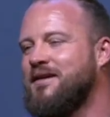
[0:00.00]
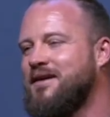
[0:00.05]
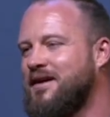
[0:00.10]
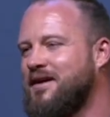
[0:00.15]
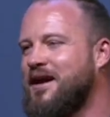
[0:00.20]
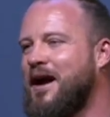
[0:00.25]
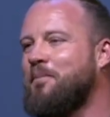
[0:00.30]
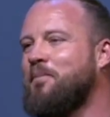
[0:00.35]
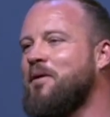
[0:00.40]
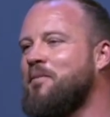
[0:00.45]
A
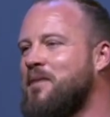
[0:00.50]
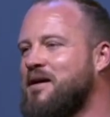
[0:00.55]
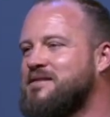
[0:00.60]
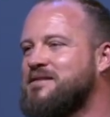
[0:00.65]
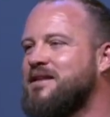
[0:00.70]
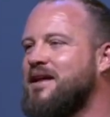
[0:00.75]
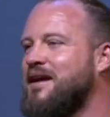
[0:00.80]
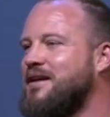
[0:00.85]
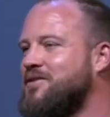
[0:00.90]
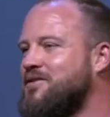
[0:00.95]
couple of months
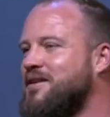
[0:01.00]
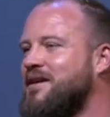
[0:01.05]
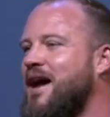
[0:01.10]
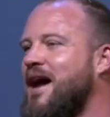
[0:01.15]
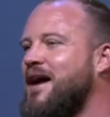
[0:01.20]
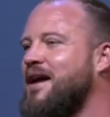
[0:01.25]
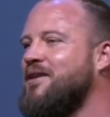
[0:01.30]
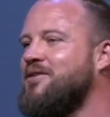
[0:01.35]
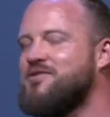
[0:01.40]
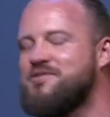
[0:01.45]
later, the
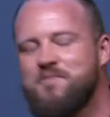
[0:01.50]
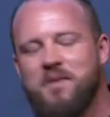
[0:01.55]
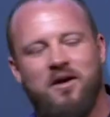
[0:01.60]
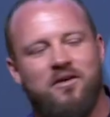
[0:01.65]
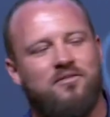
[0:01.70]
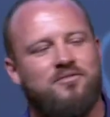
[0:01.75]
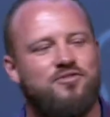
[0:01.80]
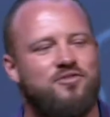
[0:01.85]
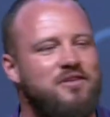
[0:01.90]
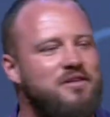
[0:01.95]
guy enters
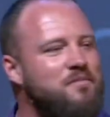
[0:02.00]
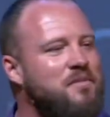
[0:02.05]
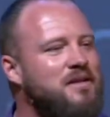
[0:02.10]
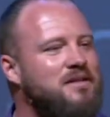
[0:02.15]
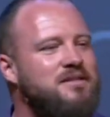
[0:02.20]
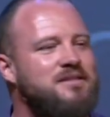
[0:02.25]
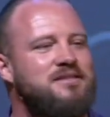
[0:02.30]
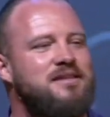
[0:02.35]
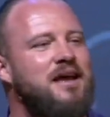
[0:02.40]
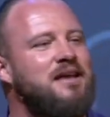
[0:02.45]
marital treatment
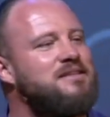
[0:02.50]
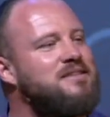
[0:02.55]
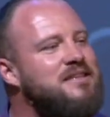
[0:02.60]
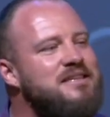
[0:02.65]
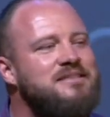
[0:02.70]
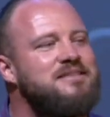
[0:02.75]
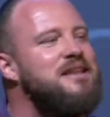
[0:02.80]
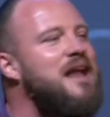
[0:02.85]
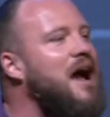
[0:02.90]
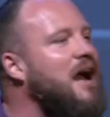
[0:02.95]
and decides
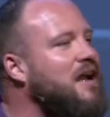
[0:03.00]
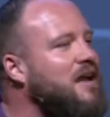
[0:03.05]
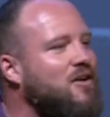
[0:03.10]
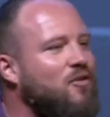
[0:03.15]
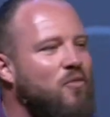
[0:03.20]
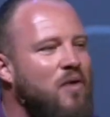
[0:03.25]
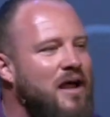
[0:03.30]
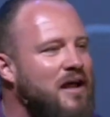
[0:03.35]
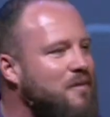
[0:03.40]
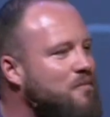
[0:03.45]
he's not going to
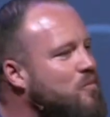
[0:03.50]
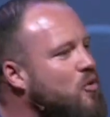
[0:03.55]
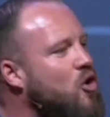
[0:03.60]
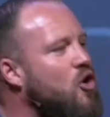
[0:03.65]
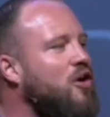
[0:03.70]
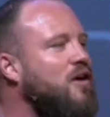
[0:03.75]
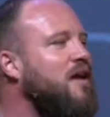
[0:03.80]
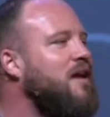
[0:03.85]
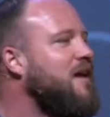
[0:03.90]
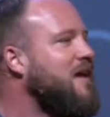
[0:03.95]
write a
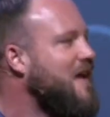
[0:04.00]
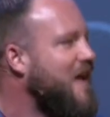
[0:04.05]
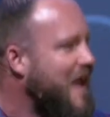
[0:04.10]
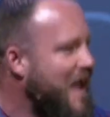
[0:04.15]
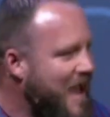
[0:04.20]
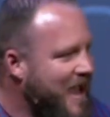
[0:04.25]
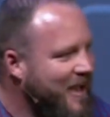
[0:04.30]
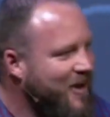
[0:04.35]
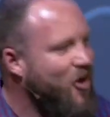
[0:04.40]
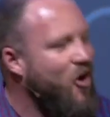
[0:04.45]
book
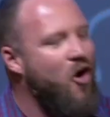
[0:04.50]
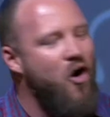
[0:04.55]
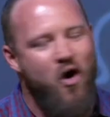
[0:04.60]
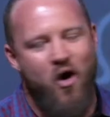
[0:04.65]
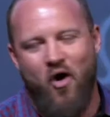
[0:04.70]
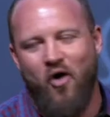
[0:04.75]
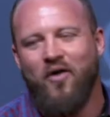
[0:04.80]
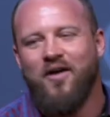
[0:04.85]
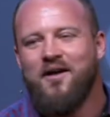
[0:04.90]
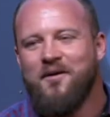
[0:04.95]
at
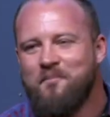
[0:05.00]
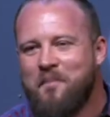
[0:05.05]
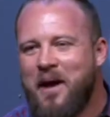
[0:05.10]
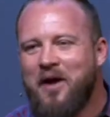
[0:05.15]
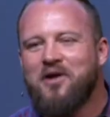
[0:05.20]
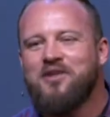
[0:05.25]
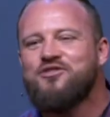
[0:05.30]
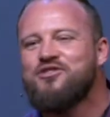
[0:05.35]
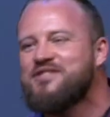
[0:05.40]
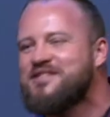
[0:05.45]
all.
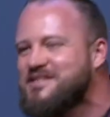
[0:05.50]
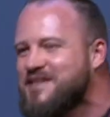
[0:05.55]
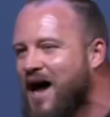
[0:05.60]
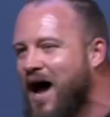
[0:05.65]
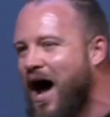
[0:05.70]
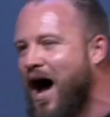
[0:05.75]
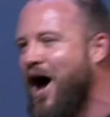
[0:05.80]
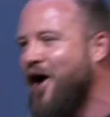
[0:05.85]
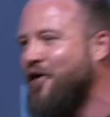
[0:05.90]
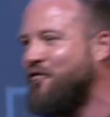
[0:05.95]
Marriage is
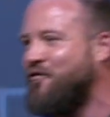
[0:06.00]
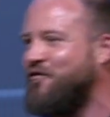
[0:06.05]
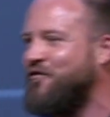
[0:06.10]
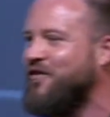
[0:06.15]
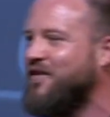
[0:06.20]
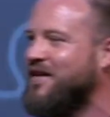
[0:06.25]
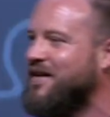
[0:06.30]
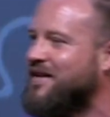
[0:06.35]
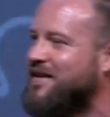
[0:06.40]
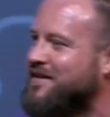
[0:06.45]
tough,
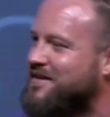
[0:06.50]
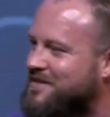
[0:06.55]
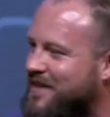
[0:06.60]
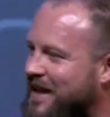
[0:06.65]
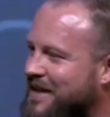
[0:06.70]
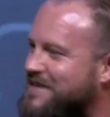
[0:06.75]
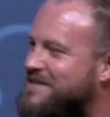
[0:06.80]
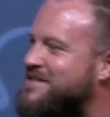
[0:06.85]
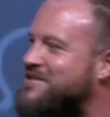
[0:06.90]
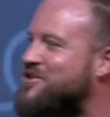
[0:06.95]

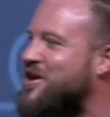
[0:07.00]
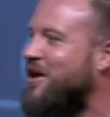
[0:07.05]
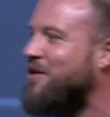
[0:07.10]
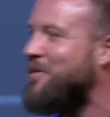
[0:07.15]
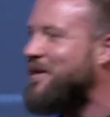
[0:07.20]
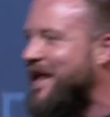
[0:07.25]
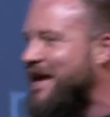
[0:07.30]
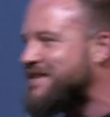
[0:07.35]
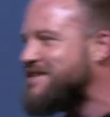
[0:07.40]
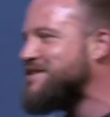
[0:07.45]
ladies and
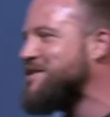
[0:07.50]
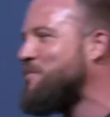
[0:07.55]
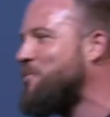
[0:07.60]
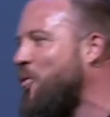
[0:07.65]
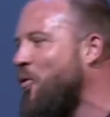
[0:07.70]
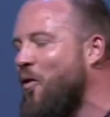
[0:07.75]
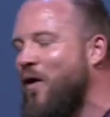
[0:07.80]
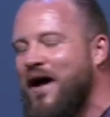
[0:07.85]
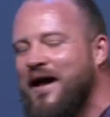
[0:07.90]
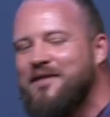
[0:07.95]
gentlemen. That's the
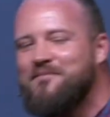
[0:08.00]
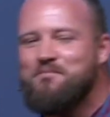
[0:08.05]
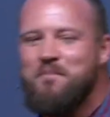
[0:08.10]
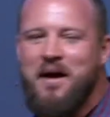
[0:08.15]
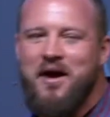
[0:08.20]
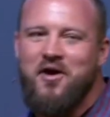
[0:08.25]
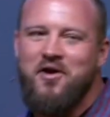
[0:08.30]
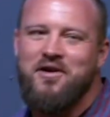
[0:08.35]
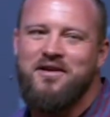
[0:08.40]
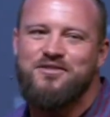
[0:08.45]
point.
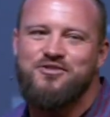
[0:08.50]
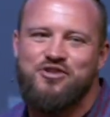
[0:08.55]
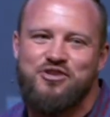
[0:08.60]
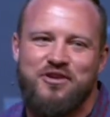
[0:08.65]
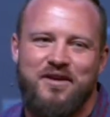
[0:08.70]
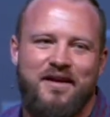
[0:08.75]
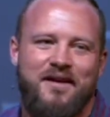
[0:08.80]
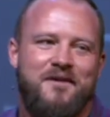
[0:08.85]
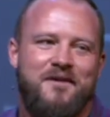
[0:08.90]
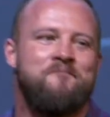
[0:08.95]
Marriage
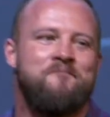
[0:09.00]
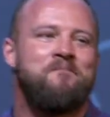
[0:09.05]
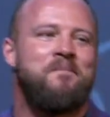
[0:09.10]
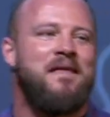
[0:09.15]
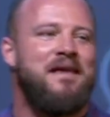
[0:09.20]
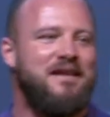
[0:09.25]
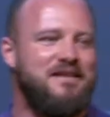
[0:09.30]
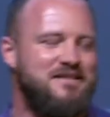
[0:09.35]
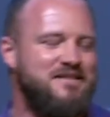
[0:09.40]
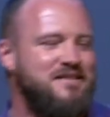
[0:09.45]

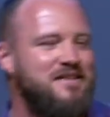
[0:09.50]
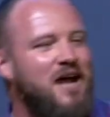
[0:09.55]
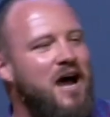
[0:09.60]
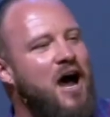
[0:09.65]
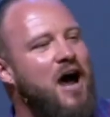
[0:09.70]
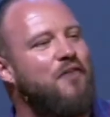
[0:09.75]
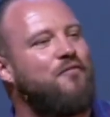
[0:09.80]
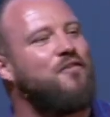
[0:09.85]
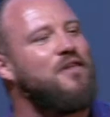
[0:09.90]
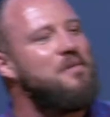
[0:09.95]
is
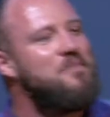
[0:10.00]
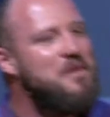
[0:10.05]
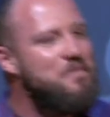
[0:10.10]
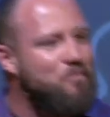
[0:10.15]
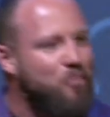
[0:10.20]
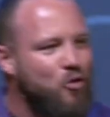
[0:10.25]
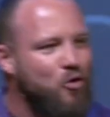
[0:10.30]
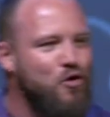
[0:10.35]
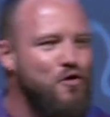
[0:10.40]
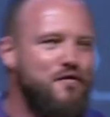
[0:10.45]
tough. Let me
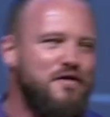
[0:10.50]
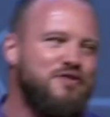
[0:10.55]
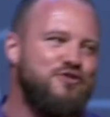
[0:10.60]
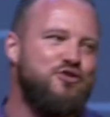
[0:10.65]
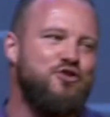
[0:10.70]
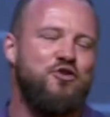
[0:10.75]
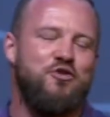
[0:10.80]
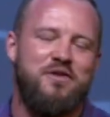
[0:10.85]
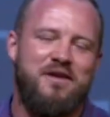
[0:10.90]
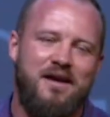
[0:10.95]
prove it
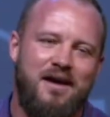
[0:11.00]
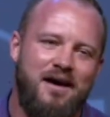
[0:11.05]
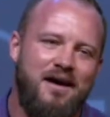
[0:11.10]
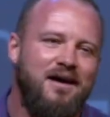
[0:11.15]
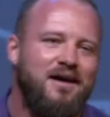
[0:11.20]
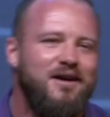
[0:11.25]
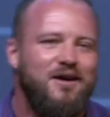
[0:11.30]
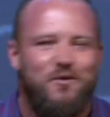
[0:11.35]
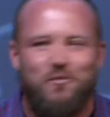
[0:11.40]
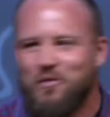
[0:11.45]
to you
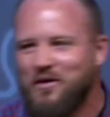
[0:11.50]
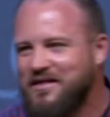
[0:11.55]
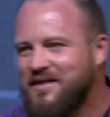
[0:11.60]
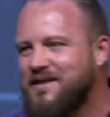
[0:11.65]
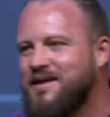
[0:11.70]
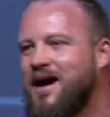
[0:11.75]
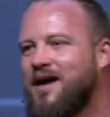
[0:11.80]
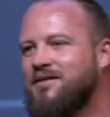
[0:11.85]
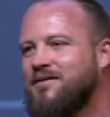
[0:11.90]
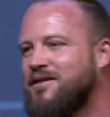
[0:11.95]
with
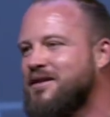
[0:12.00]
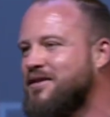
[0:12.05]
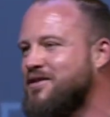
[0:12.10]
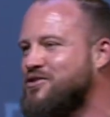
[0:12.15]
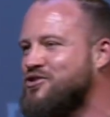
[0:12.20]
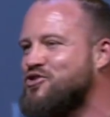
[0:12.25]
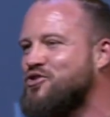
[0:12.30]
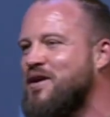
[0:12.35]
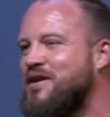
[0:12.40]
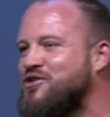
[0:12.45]
another
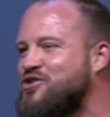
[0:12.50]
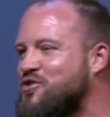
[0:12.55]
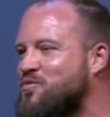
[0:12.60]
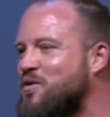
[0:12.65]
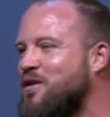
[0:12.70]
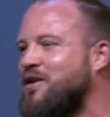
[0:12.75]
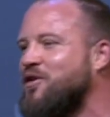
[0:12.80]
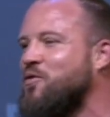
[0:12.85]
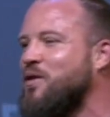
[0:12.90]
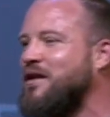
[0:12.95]
illustration
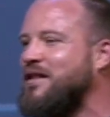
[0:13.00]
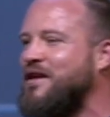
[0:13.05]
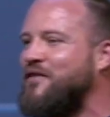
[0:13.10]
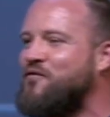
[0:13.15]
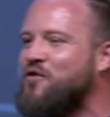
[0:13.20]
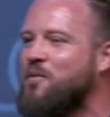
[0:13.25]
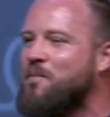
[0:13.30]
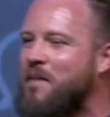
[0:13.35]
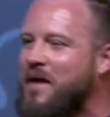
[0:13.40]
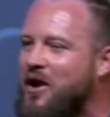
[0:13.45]
really quickly. If
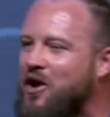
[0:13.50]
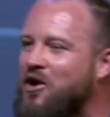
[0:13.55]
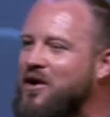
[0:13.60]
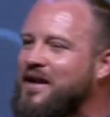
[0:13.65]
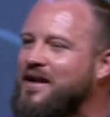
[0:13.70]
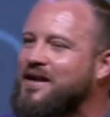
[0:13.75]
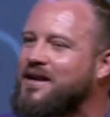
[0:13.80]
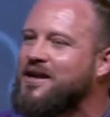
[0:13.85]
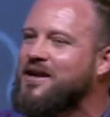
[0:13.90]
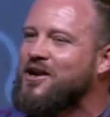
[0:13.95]
you're
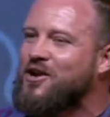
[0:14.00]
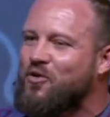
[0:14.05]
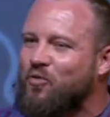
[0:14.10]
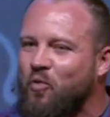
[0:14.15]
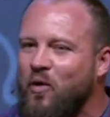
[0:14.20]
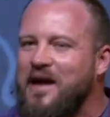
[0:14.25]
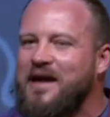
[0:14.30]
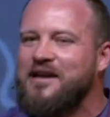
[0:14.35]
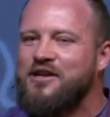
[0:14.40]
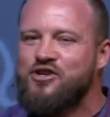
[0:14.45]
married,
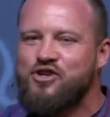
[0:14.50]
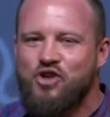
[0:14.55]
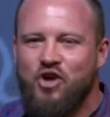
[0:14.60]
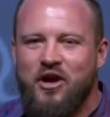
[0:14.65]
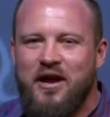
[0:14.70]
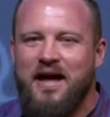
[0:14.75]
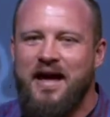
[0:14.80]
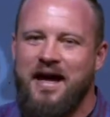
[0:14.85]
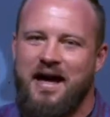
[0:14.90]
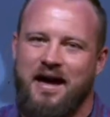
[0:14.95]
raise your
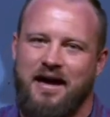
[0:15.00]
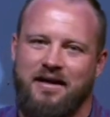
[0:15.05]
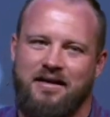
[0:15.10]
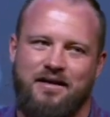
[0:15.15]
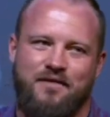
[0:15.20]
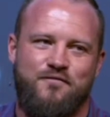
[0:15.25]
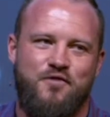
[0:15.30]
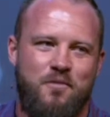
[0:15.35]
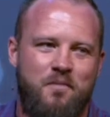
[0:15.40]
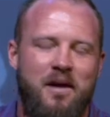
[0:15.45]
hand.
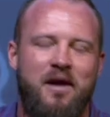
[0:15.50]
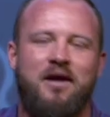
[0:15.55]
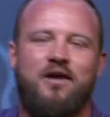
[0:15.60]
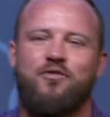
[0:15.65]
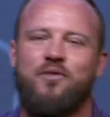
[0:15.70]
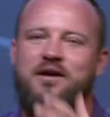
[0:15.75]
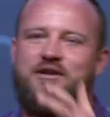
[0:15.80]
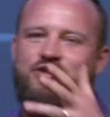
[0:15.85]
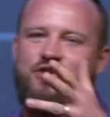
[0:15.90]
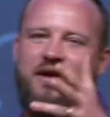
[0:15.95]
If you're married,
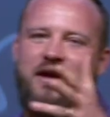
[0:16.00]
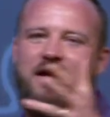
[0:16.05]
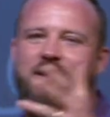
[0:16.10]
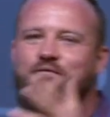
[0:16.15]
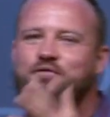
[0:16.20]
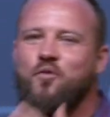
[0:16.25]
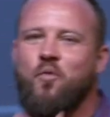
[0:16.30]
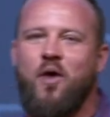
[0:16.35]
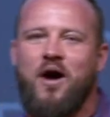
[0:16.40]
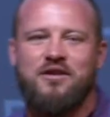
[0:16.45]
raise your hand.
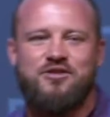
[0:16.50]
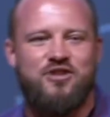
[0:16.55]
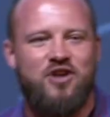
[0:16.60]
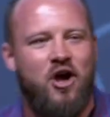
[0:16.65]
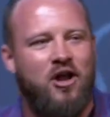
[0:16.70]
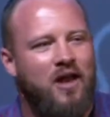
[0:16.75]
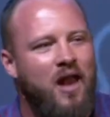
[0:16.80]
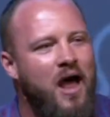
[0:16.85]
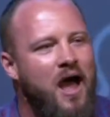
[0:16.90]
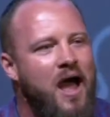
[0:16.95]
If you're watching
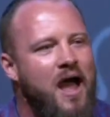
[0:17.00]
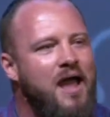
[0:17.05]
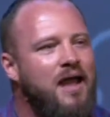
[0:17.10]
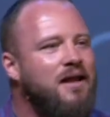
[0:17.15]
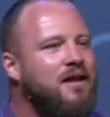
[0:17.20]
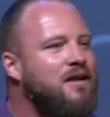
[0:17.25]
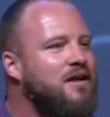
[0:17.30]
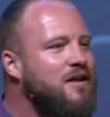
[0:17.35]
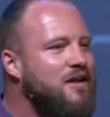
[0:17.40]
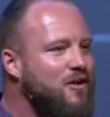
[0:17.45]

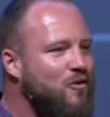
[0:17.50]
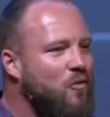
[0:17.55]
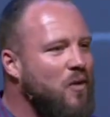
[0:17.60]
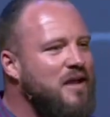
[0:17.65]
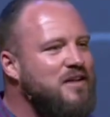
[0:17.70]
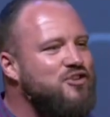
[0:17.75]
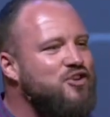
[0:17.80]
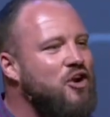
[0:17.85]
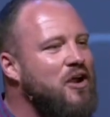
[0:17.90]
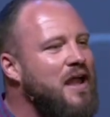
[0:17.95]
online,
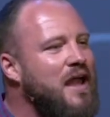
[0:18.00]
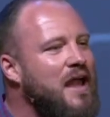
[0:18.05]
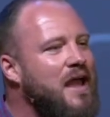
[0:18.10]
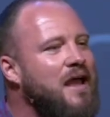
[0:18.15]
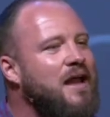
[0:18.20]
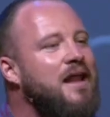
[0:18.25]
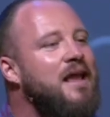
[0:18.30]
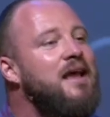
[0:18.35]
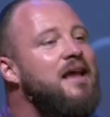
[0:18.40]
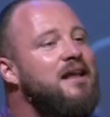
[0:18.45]
raise your
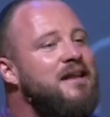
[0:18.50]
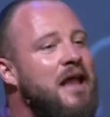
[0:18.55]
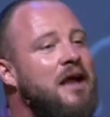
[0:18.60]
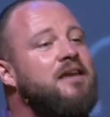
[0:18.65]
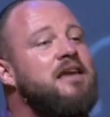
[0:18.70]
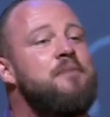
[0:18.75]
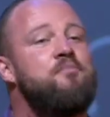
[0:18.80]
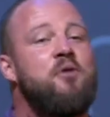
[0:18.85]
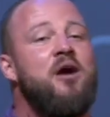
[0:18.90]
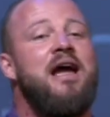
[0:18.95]
hand. Now,
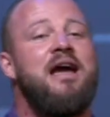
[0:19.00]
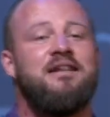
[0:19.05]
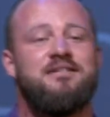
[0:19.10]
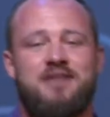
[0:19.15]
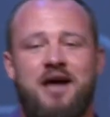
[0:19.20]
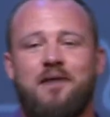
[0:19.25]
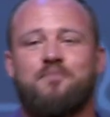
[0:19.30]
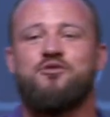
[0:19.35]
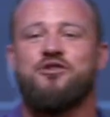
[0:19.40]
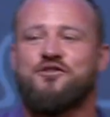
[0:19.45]
keep your hands
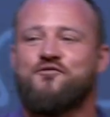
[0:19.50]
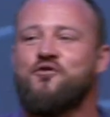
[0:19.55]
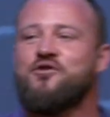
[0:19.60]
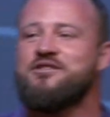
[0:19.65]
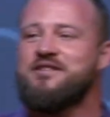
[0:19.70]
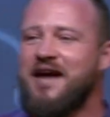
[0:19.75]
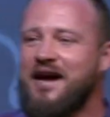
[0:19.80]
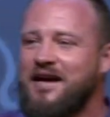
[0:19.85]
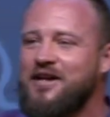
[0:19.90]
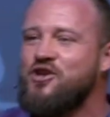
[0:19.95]
up just for a
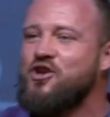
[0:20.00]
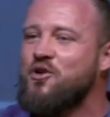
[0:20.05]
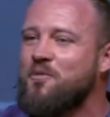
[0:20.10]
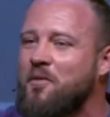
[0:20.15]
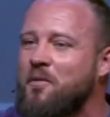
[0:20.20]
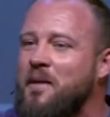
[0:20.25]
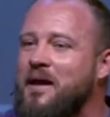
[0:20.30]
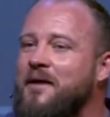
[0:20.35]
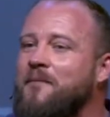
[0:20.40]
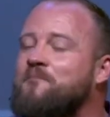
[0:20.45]
second.
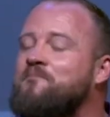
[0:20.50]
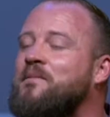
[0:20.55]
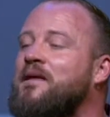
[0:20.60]
Humor me.